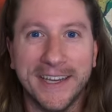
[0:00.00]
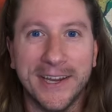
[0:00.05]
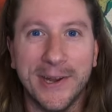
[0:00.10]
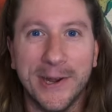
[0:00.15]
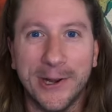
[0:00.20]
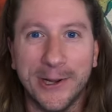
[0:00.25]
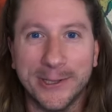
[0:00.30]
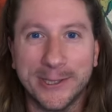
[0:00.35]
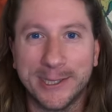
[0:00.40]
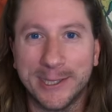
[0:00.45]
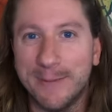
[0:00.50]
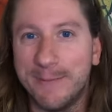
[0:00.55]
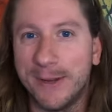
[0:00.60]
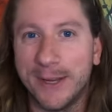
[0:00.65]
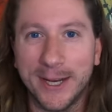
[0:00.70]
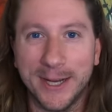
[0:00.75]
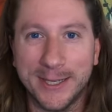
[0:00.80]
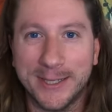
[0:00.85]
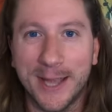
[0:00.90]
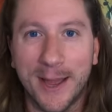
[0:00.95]
you know, sleeping
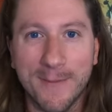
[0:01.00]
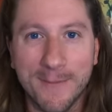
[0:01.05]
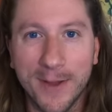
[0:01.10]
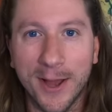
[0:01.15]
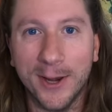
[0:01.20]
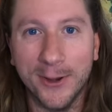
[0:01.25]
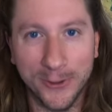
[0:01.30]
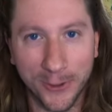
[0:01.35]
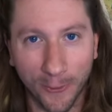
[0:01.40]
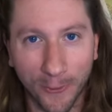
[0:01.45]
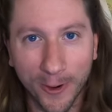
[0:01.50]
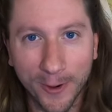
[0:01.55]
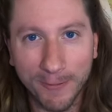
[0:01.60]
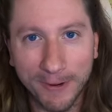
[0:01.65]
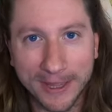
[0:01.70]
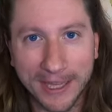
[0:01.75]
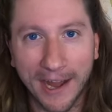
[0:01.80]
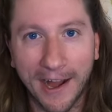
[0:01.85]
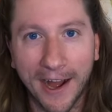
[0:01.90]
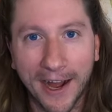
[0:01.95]
in a 10 bed dorm
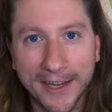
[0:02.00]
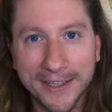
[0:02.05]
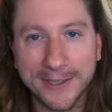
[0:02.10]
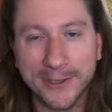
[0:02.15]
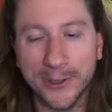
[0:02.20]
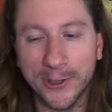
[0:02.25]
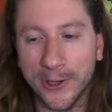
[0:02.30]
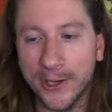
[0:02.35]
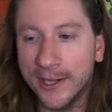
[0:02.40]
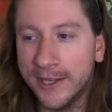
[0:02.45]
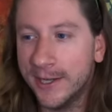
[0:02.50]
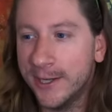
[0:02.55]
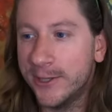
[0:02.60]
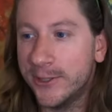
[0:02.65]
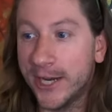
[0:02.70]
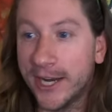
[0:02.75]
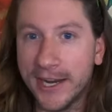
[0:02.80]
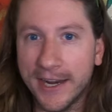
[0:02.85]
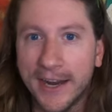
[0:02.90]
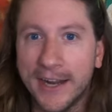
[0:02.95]
at the hostel.
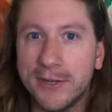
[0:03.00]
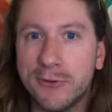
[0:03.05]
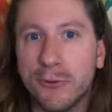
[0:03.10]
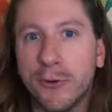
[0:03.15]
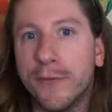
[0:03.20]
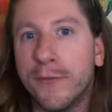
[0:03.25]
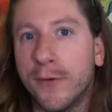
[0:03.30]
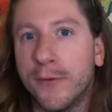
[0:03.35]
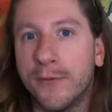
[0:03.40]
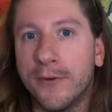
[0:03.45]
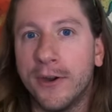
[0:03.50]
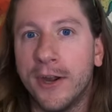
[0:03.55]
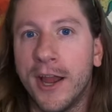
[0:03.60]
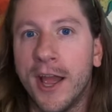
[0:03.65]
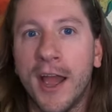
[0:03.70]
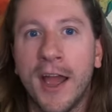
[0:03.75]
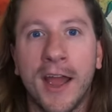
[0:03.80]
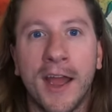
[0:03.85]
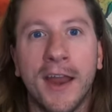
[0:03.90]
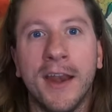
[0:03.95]
She had a nice roof
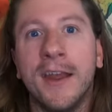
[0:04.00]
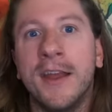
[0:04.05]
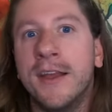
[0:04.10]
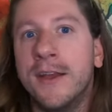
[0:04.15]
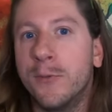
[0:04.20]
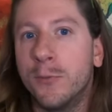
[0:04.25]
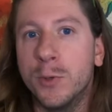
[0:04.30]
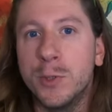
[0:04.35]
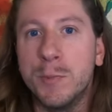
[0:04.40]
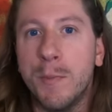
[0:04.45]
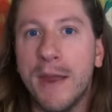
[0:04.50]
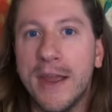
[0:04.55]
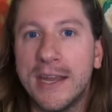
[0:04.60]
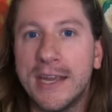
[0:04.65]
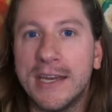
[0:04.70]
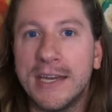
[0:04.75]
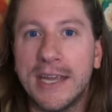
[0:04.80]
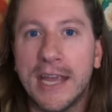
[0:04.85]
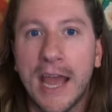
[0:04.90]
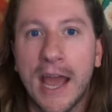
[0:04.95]
overhead, was
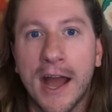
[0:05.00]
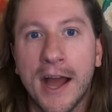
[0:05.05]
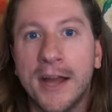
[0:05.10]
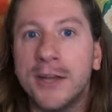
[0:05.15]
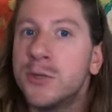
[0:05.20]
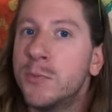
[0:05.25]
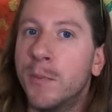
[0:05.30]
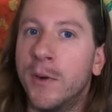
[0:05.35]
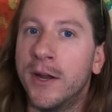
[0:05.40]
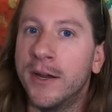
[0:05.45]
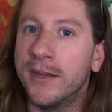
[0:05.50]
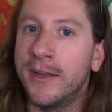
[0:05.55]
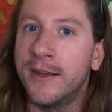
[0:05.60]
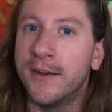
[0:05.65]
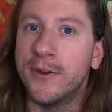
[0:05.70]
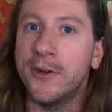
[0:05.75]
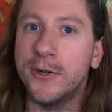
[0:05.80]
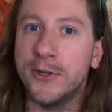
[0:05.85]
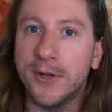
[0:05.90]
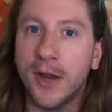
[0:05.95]
making cash money at
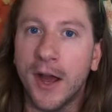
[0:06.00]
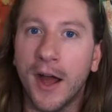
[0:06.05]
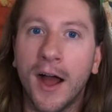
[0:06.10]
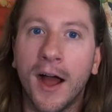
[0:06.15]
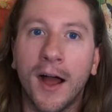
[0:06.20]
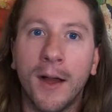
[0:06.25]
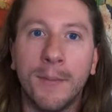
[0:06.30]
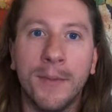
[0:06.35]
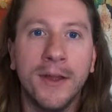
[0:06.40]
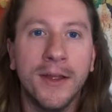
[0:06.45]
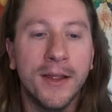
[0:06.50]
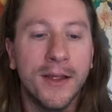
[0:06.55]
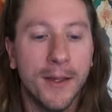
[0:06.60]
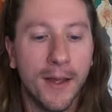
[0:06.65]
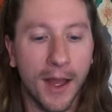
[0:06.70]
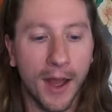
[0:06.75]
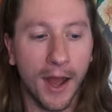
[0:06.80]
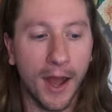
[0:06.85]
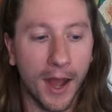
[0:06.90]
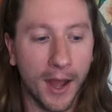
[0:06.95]
her job,
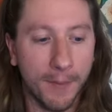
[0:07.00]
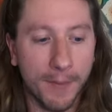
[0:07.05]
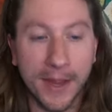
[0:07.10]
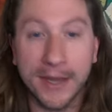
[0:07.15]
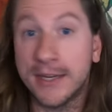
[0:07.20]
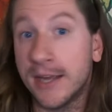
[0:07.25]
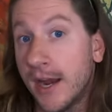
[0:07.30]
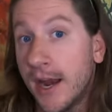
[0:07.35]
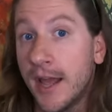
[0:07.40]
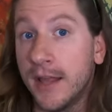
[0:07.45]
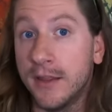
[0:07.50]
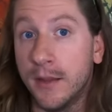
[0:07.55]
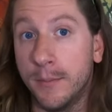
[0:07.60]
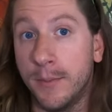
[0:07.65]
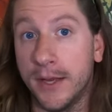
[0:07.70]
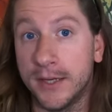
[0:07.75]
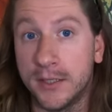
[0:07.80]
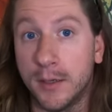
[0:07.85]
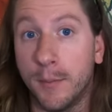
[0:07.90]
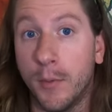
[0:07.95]
and kind of had the
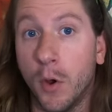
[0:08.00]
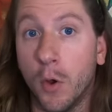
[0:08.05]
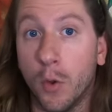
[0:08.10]
best of